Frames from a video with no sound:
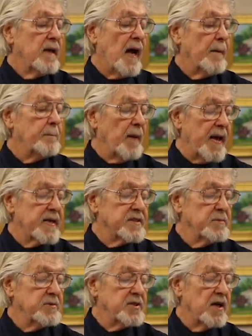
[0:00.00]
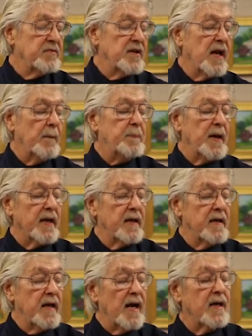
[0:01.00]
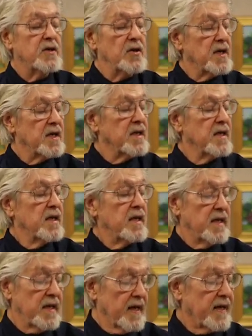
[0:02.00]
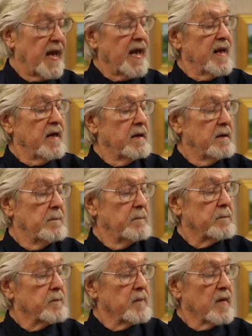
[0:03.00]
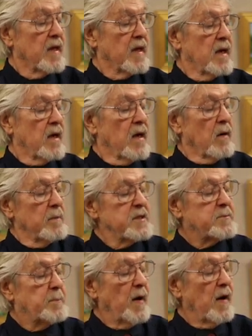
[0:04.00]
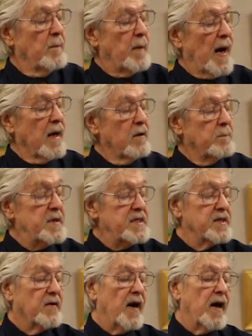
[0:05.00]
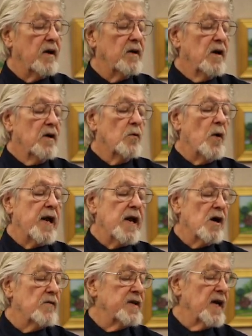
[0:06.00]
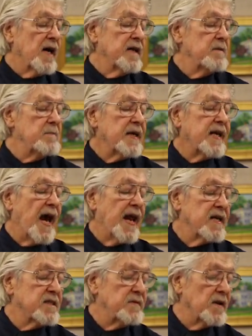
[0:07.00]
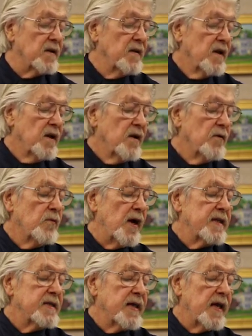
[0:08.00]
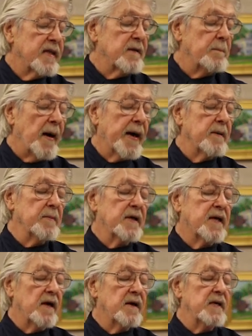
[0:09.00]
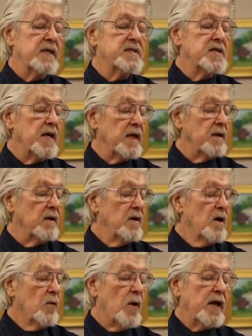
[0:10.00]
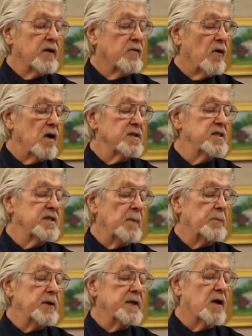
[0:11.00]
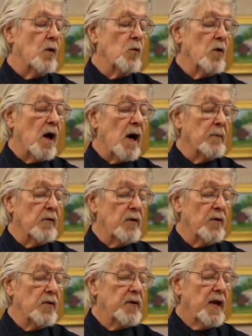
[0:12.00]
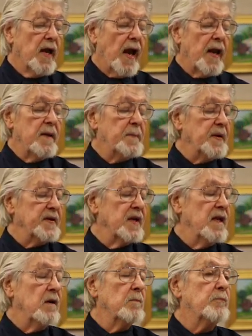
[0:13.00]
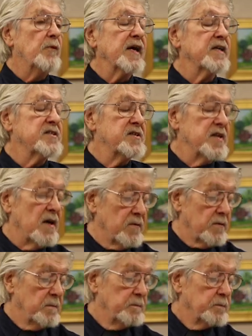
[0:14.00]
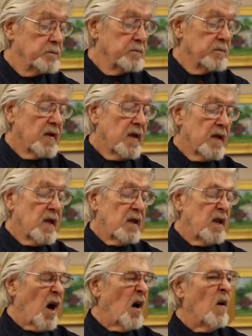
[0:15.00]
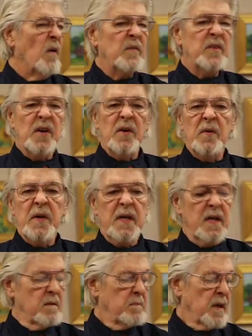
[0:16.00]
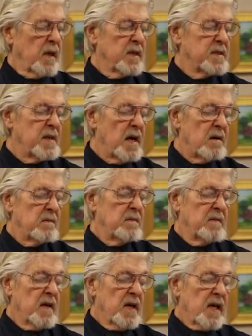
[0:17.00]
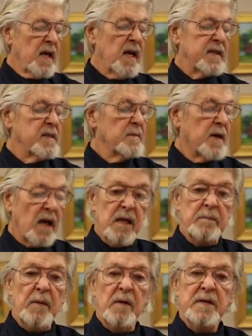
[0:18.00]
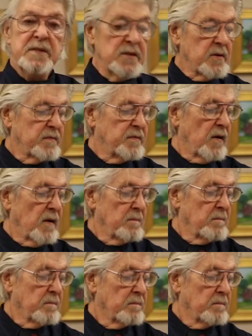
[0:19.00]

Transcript: And I plant some stuff, then I pick it, and then I cook it, and then I can it. Well, Mr. Perry buy a little piece of ground way over yonder in Mechanicsville, right there at the bottom of Courage Hill, where it crosses up with Cold Harbor Road, and he built a little brick stove. Lord, no, he didn't build it himself. He let some colored boys do it for him.